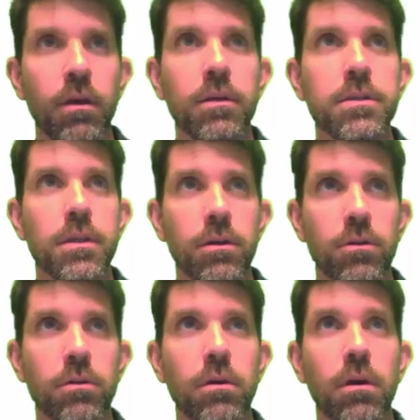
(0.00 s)

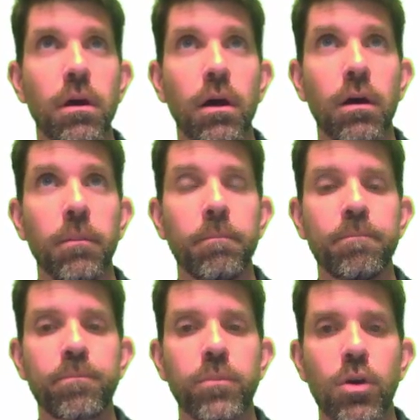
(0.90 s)
So
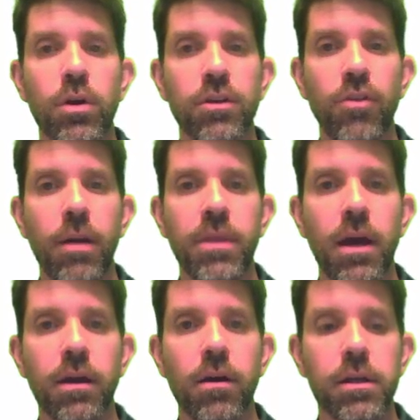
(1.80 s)
um, go ahead and grab the
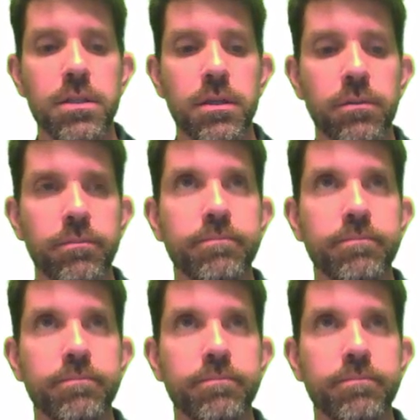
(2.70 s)
icon too.